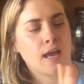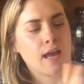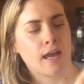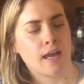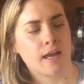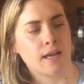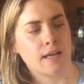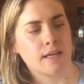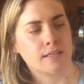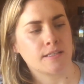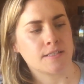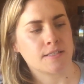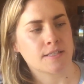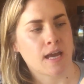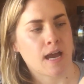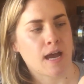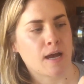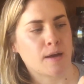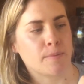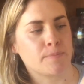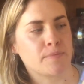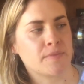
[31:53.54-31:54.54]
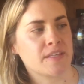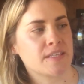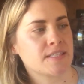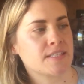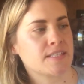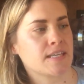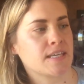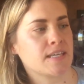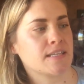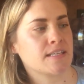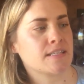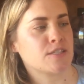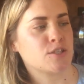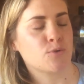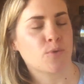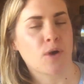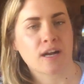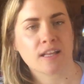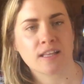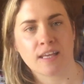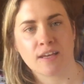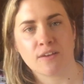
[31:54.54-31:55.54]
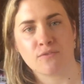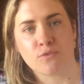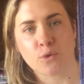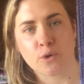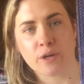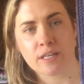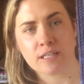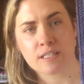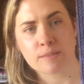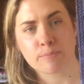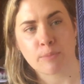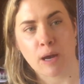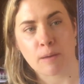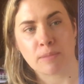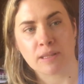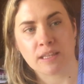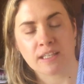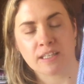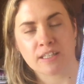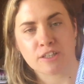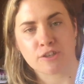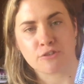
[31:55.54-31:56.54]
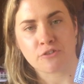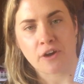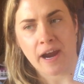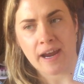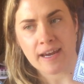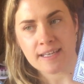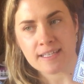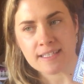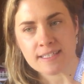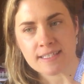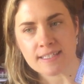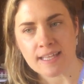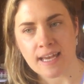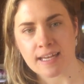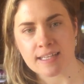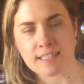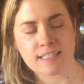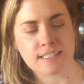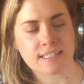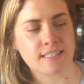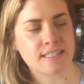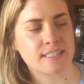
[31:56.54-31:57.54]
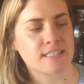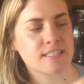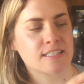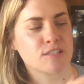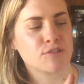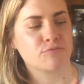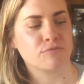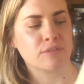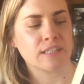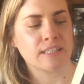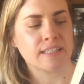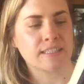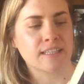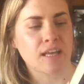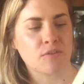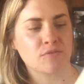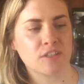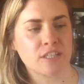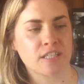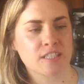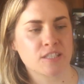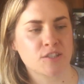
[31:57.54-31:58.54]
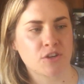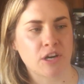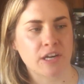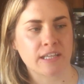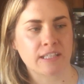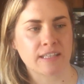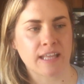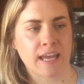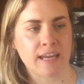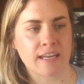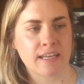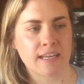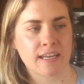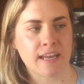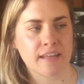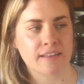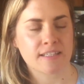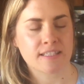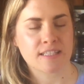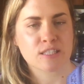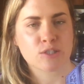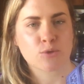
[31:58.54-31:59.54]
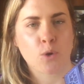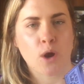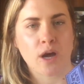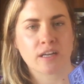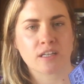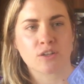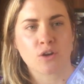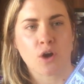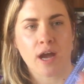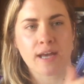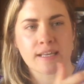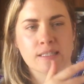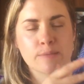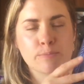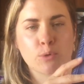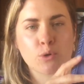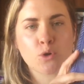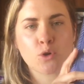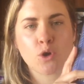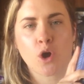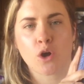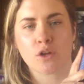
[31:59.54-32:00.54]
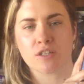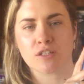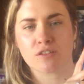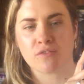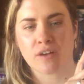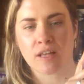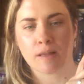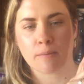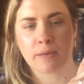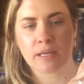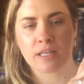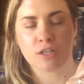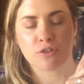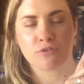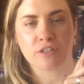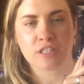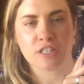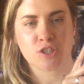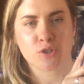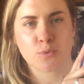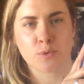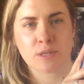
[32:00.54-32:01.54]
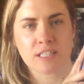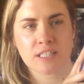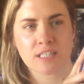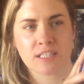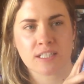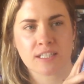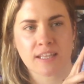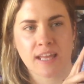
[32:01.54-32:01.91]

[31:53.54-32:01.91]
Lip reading: And this is You Are Clairvoyant by Belinda Grace, and she's just a really lovely Australian lady, and this is quite a nice book on developing your intuition